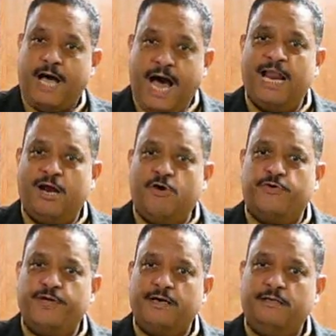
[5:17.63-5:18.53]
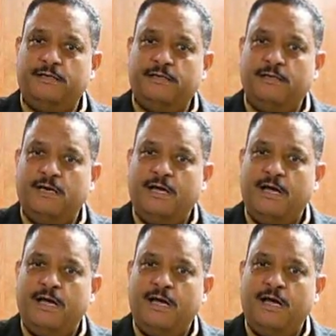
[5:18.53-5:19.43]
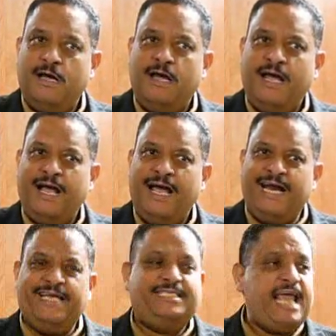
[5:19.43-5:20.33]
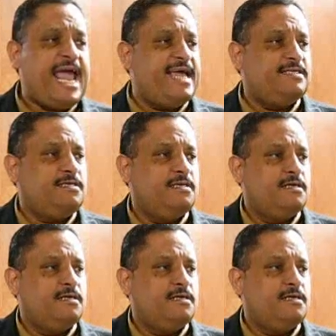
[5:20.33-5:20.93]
Hallelujah. And he says,